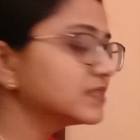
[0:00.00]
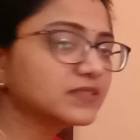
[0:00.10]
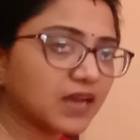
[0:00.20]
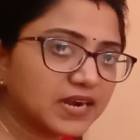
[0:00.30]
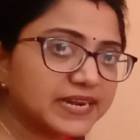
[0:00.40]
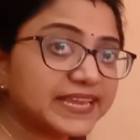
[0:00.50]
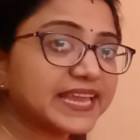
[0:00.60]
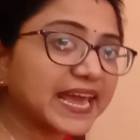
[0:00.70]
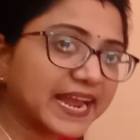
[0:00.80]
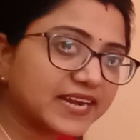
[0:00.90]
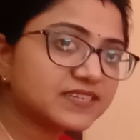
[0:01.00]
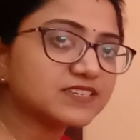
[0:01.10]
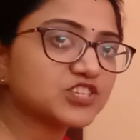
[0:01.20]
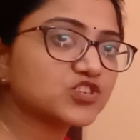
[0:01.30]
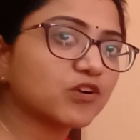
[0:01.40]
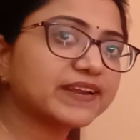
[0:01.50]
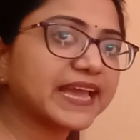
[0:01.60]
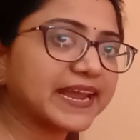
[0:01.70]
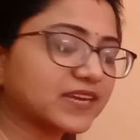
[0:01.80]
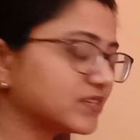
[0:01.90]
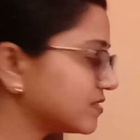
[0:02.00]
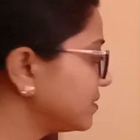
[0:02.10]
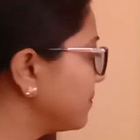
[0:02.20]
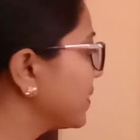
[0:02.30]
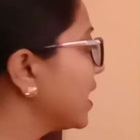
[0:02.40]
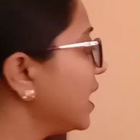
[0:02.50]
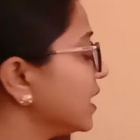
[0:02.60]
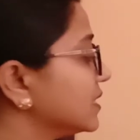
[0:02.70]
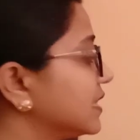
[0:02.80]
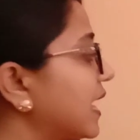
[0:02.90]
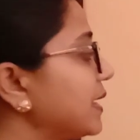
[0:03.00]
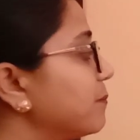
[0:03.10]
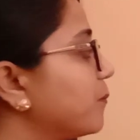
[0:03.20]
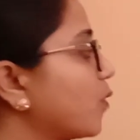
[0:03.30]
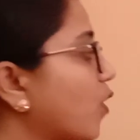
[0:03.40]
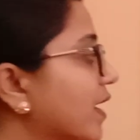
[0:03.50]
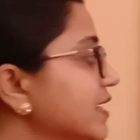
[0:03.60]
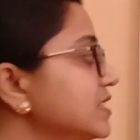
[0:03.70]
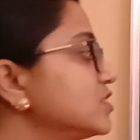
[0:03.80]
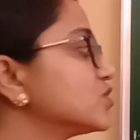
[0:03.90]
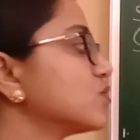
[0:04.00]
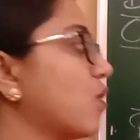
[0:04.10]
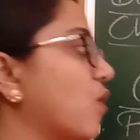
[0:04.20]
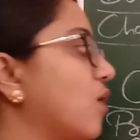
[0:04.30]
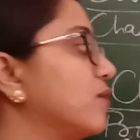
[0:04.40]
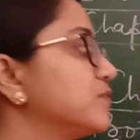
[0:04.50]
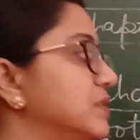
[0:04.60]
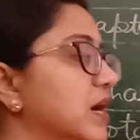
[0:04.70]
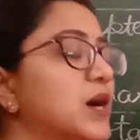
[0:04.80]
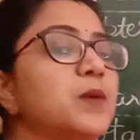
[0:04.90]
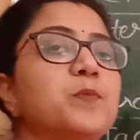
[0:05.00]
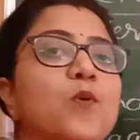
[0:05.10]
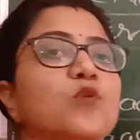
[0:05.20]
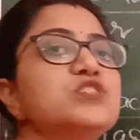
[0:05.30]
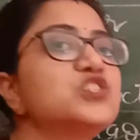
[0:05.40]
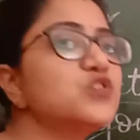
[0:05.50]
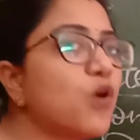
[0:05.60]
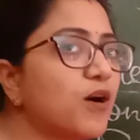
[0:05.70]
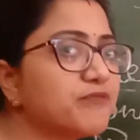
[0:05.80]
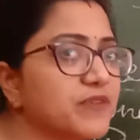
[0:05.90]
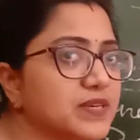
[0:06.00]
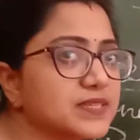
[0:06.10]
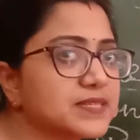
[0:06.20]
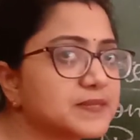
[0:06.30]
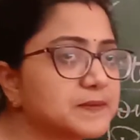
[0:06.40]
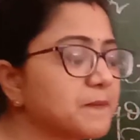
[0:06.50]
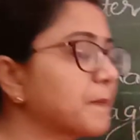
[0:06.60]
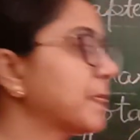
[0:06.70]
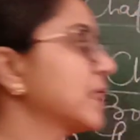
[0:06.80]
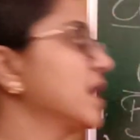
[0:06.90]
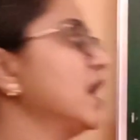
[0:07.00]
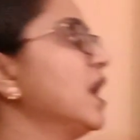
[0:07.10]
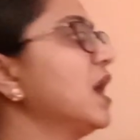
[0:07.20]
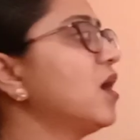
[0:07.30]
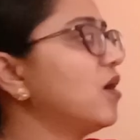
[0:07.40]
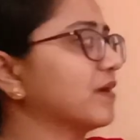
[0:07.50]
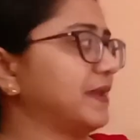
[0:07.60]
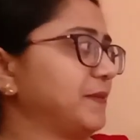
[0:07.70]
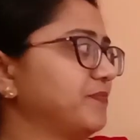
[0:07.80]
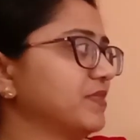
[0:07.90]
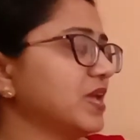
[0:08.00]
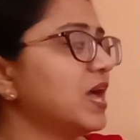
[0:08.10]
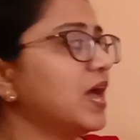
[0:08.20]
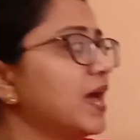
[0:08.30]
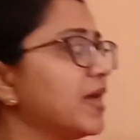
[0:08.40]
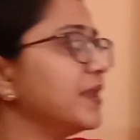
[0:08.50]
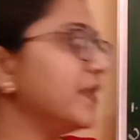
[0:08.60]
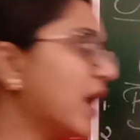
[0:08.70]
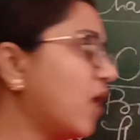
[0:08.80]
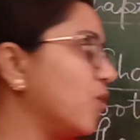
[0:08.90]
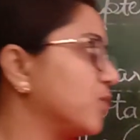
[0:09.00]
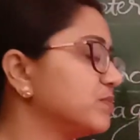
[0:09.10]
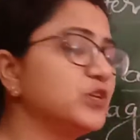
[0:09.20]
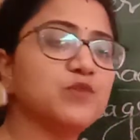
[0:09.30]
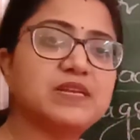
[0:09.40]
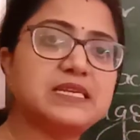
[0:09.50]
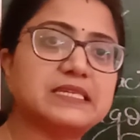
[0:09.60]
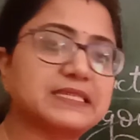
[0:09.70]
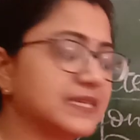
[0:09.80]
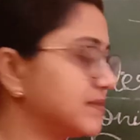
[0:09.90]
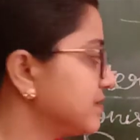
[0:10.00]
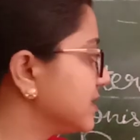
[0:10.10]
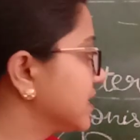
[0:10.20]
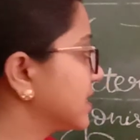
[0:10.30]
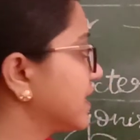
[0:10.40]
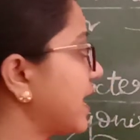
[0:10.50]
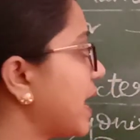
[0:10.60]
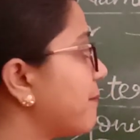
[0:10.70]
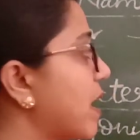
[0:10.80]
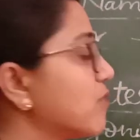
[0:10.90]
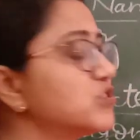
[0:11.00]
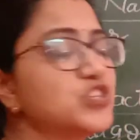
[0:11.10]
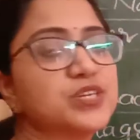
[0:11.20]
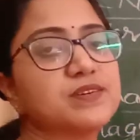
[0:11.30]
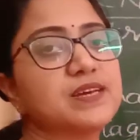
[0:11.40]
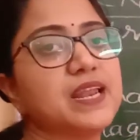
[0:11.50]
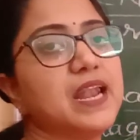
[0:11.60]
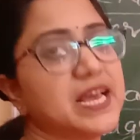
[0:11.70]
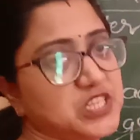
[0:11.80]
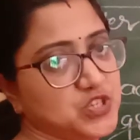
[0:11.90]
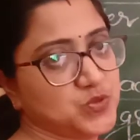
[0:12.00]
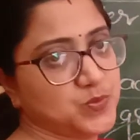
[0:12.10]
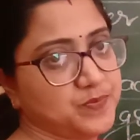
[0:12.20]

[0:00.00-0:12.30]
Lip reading: Third characters, not character, the employees of the post office. Okay, now you will listen about Lencho.